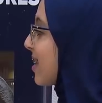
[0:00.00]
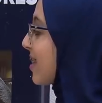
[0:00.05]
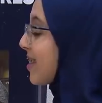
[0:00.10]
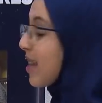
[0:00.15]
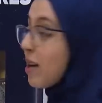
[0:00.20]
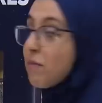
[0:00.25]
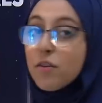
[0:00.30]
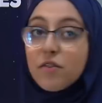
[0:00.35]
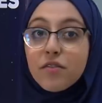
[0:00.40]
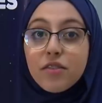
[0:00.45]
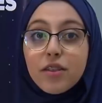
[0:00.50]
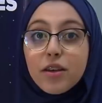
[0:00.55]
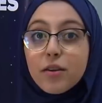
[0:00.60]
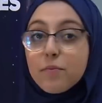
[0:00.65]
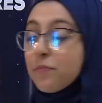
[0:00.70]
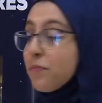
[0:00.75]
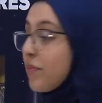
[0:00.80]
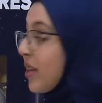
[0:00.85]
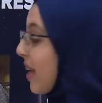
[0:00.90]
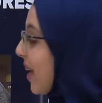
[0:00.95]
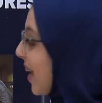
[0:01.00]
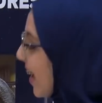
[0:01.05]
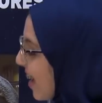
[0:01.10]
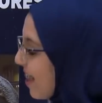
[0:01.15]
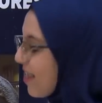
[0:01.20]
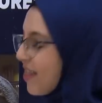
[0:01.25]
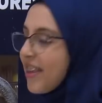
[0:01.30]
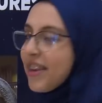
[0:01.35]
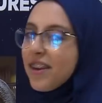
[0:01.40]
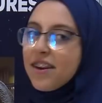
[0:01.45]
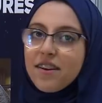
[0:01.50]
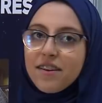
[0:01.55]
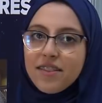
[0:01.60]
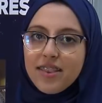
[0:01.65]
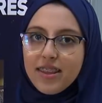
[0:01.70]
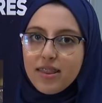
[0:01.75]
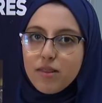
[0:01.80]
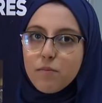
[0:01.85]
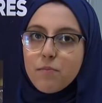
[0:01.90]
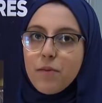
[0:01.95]
Some of them hit the Earth
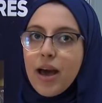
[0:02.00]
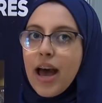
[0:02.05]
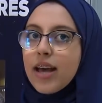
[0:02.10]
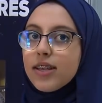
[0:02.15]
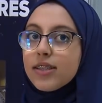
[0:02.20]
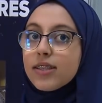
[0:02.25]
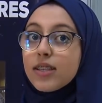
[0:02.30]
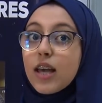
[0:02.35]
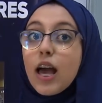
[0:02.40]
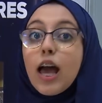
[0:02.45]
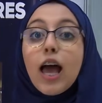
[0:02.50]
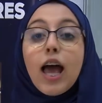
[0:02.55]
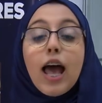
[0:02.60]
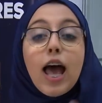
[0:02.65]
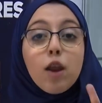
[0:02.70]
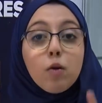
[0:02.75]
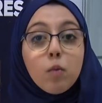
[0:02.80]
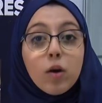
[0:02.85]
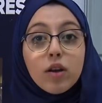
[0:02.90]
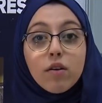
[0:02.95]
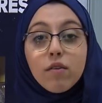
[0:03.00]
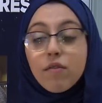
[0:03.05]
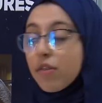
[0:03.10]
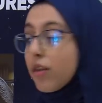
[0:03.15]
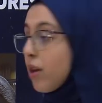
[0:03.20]
in the past, and one of